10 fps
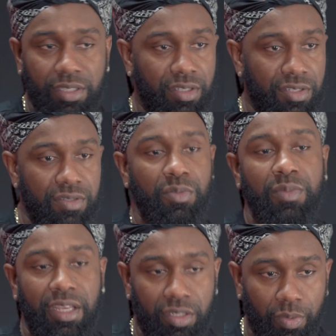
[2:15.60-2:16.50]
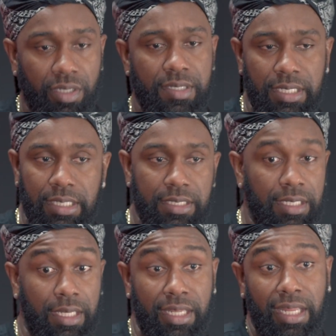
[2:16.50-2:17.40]
because, mm-hmm, like, oh, you're the singing
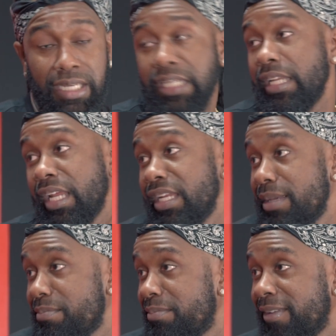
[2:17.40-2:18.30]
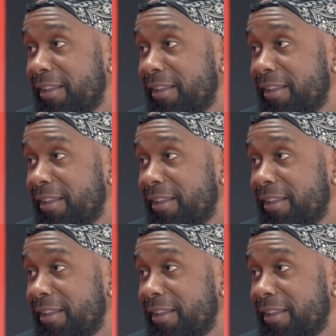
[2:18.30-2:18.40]
thing. And I needed a name.